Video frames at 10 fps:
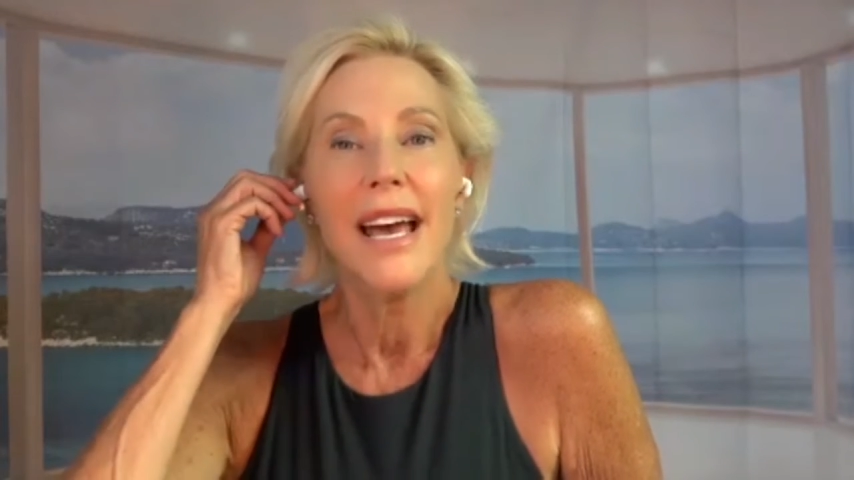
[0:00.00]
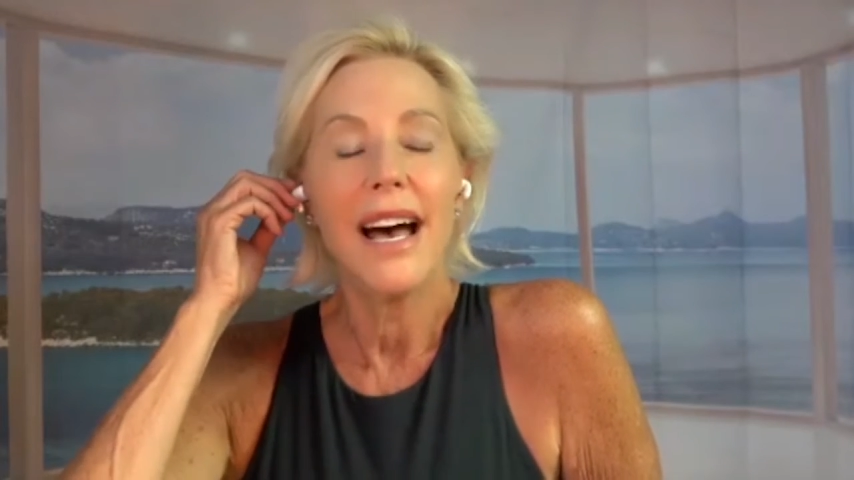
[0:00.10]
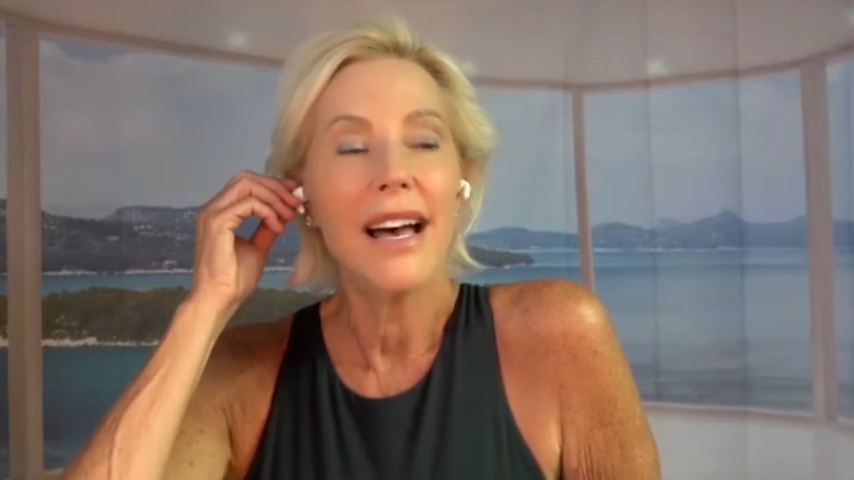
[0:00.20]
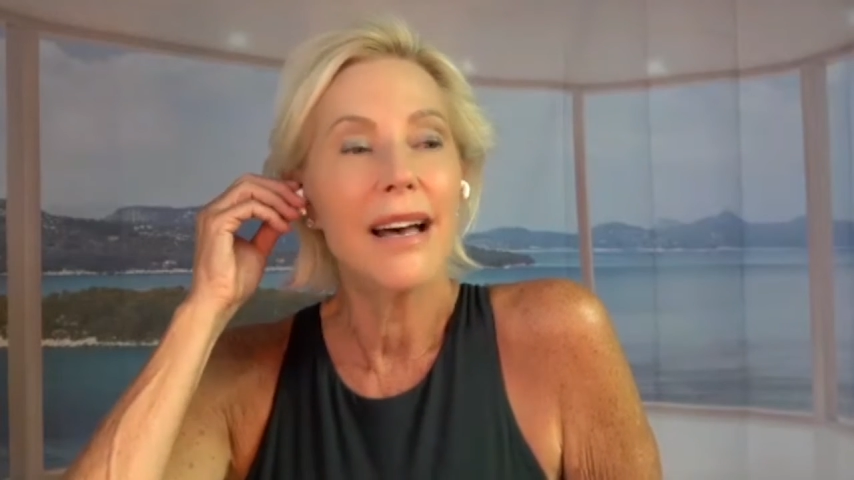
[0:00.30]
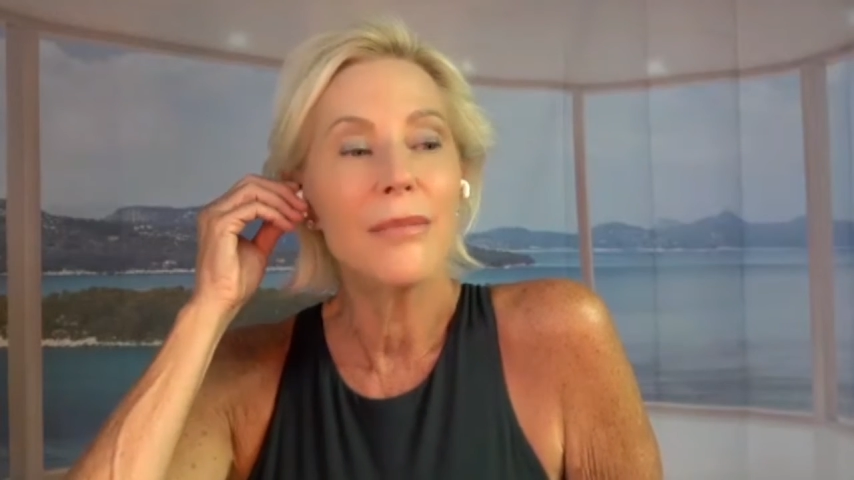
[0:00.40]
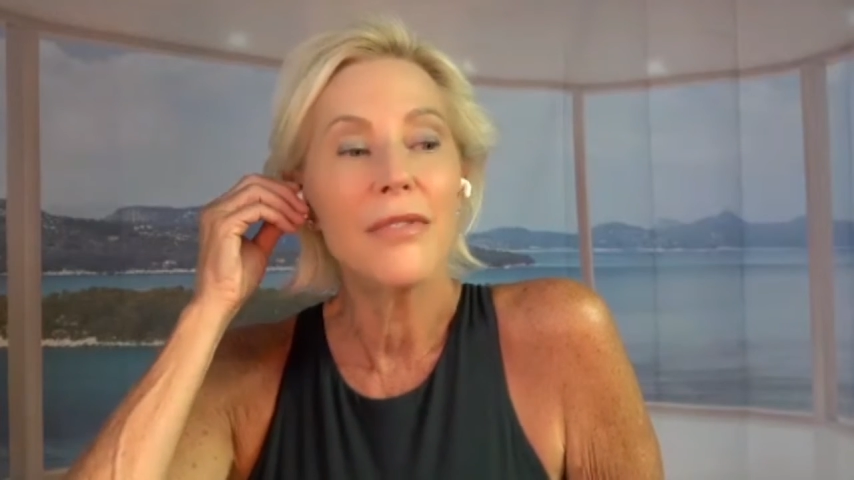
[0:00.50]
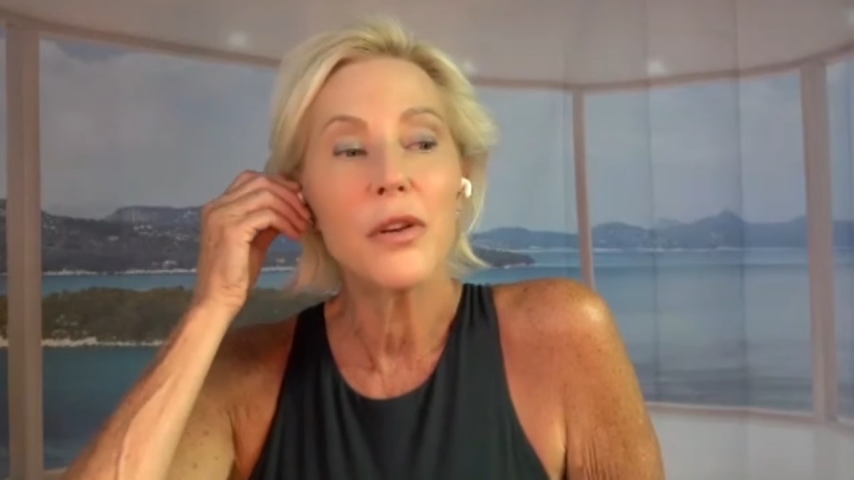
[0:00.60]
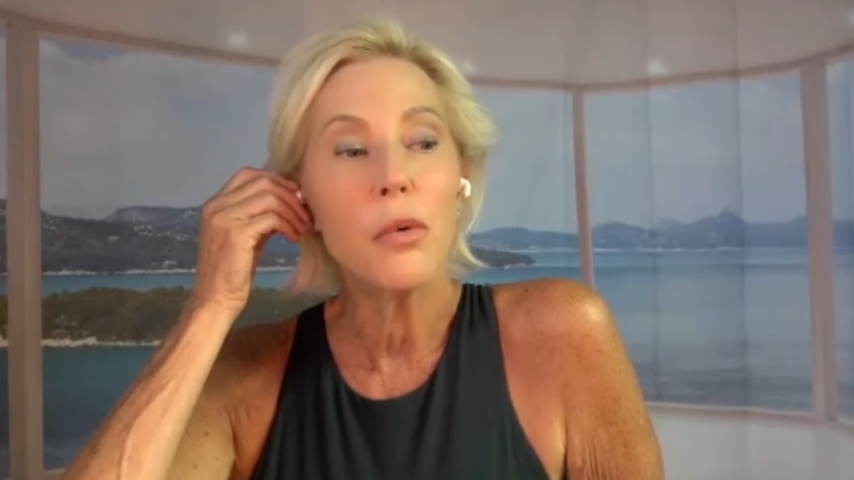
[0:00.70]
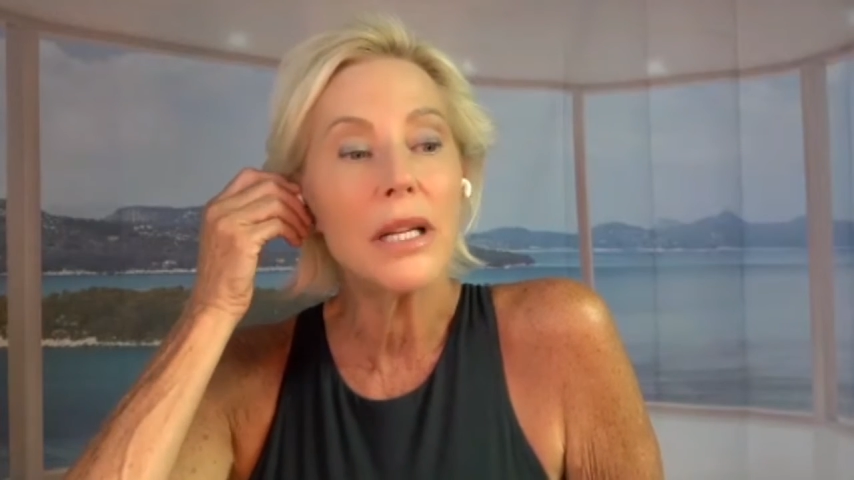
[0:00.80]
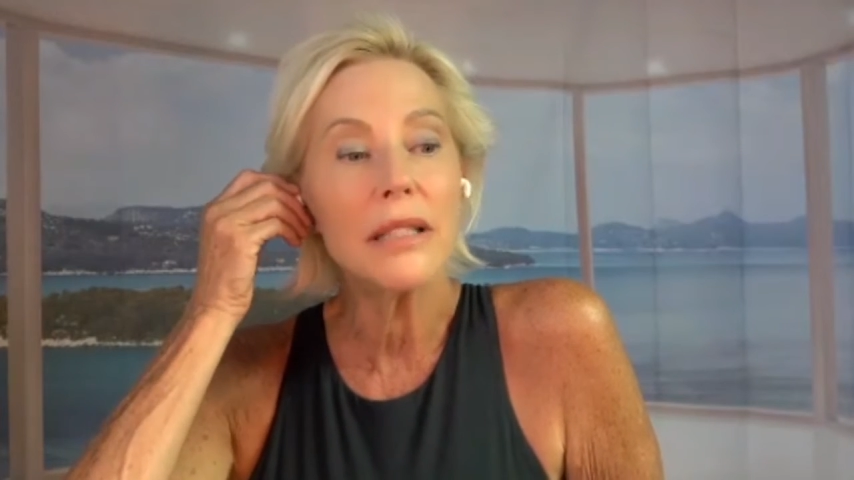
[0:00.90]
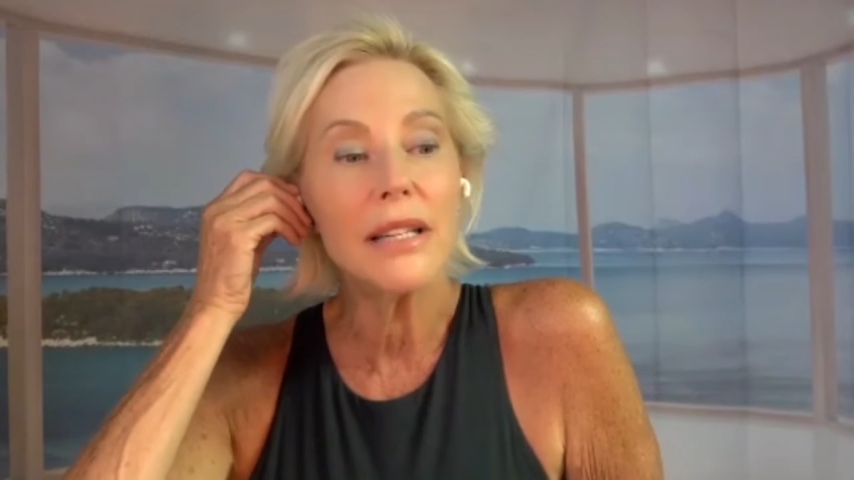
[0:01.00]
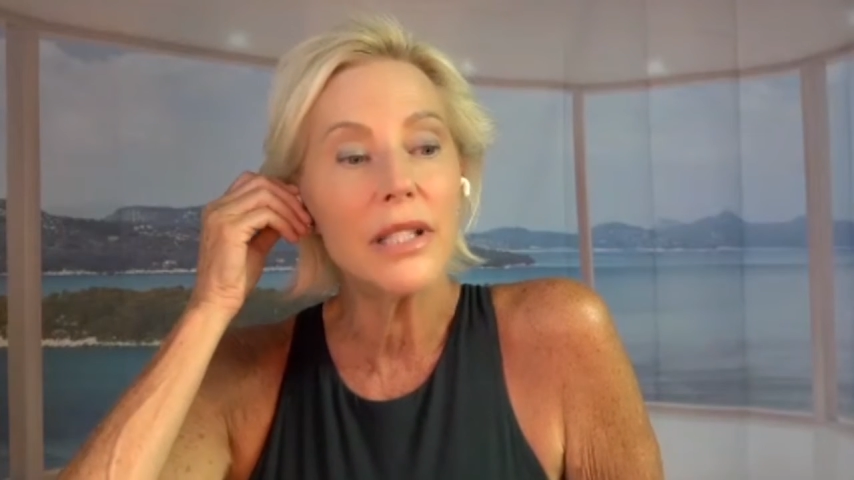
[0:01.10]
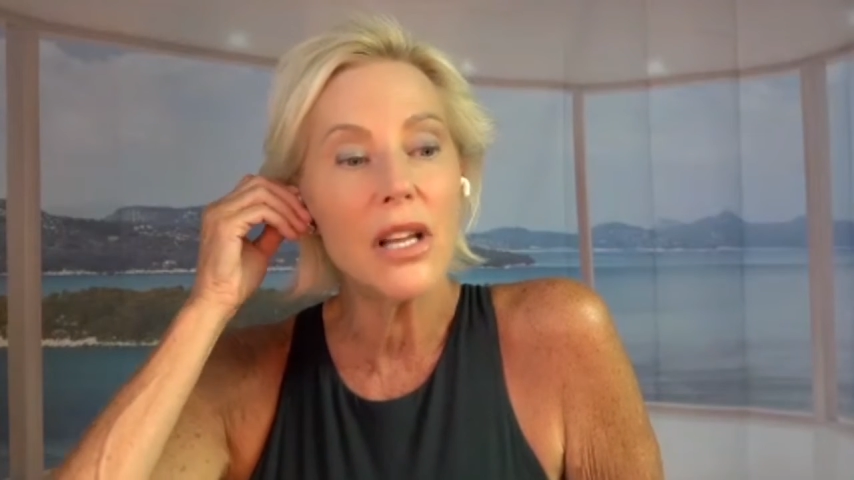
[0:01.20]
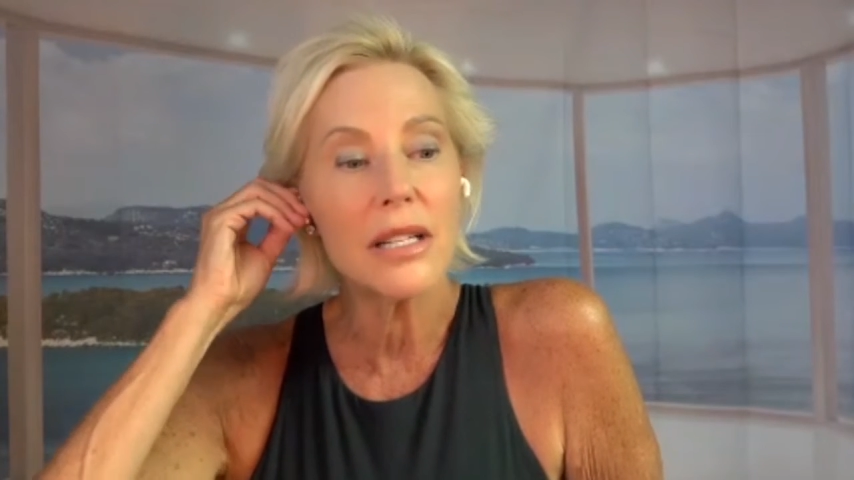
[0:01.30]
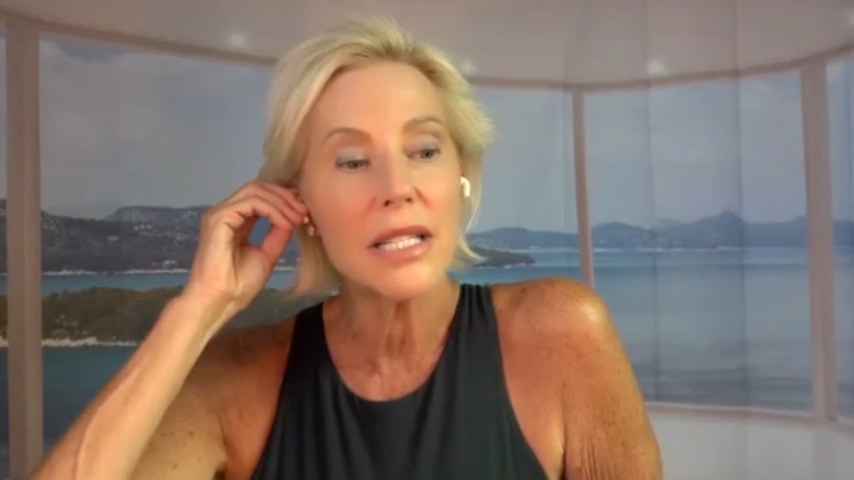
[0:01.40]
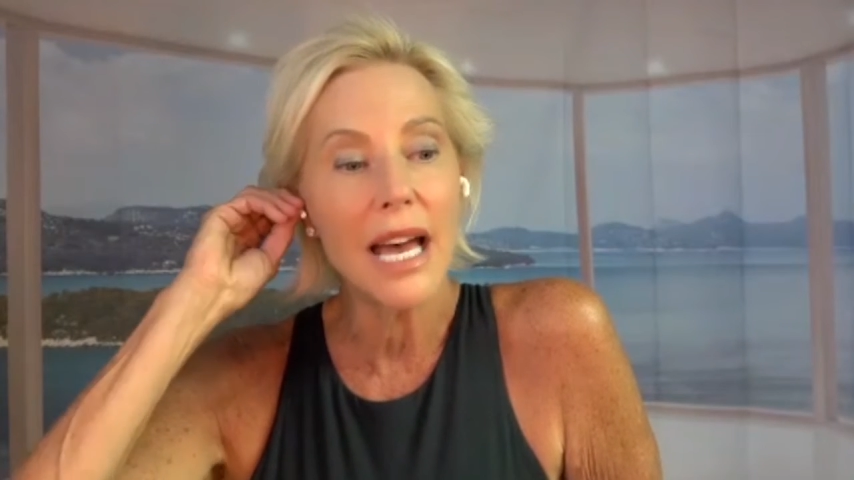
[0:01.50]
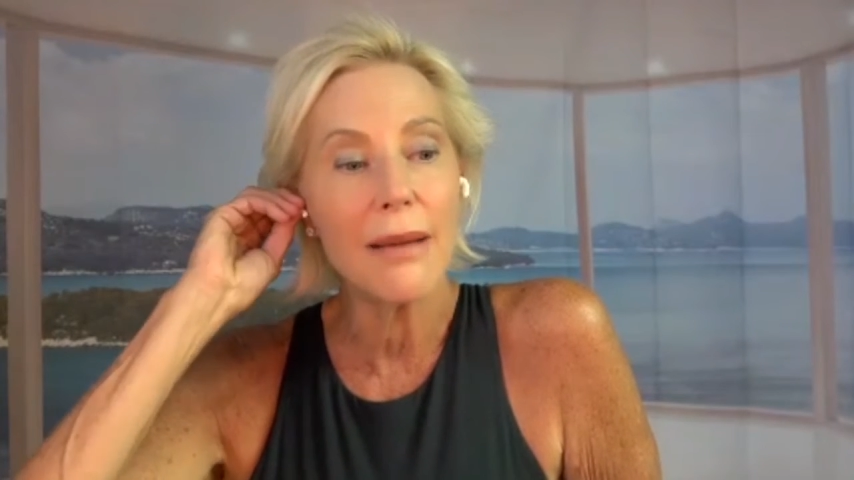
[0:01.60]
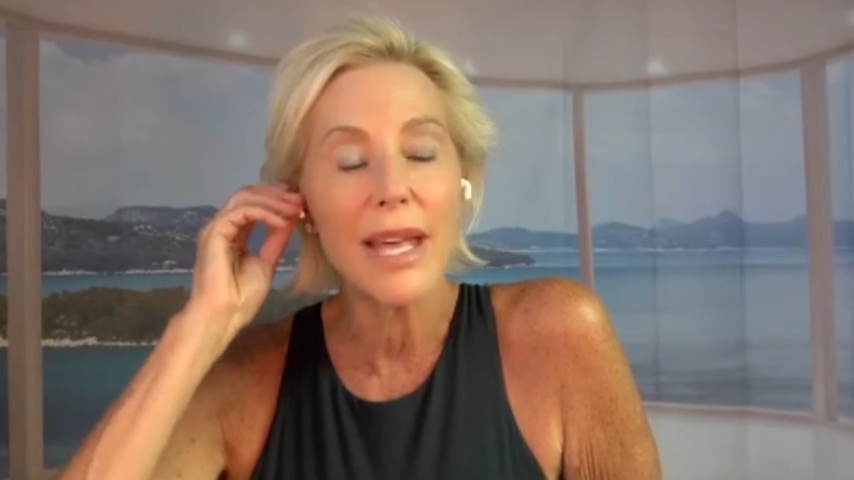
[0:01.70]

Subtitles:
If you want to live a long time,